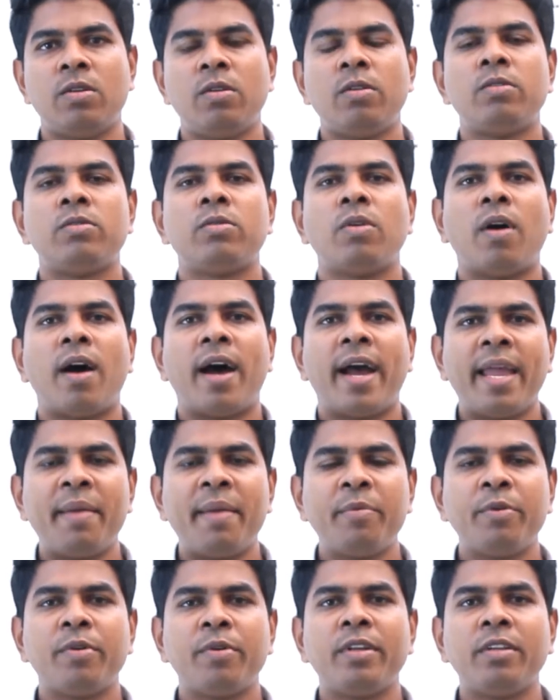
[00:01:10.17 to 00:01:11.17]
So I
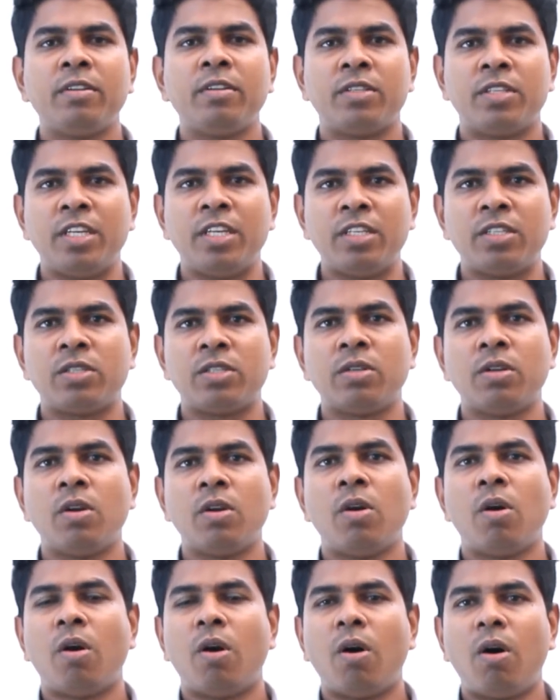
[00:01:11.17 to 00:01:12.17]
am going to teach
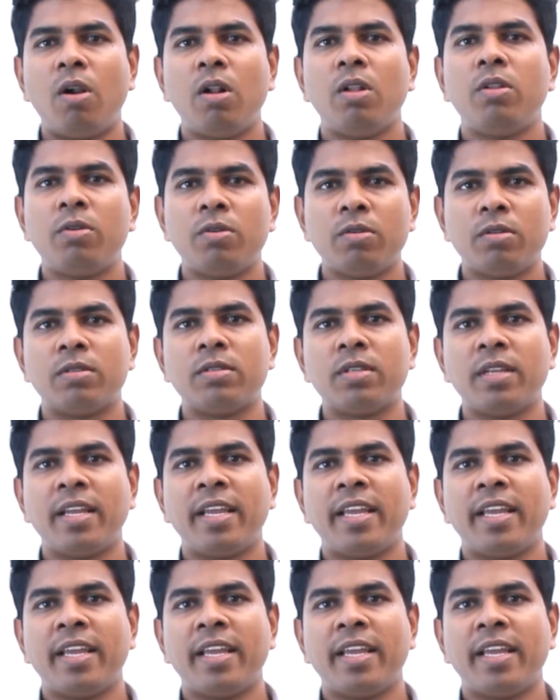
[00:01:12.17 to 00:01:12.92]
all those